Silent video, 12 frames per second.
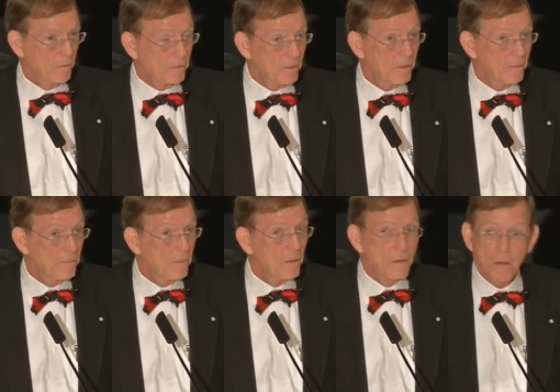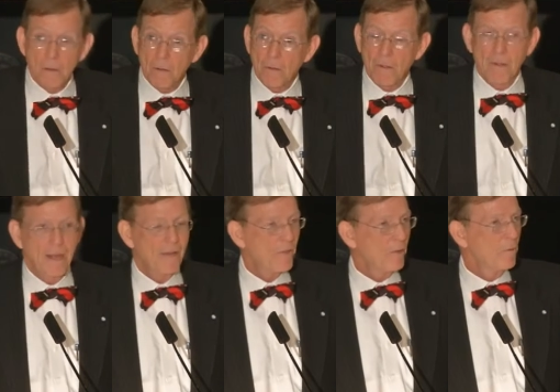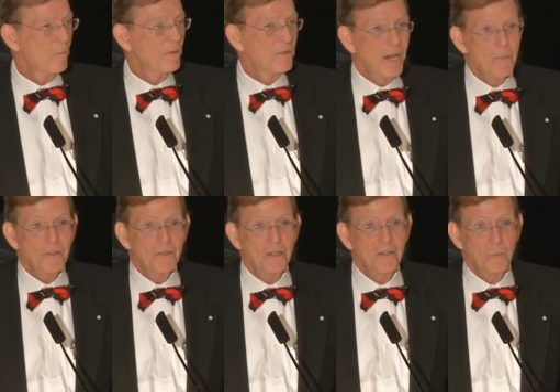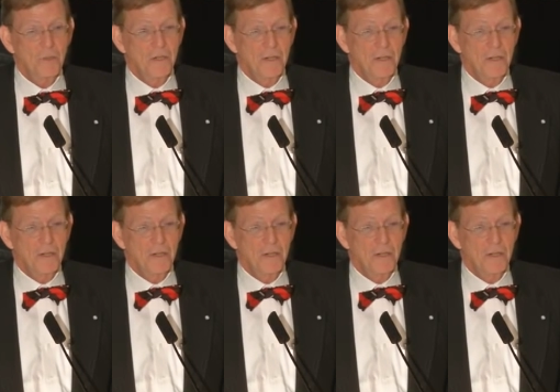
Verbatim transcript: okay? I think what Ms. Thomas did is pretty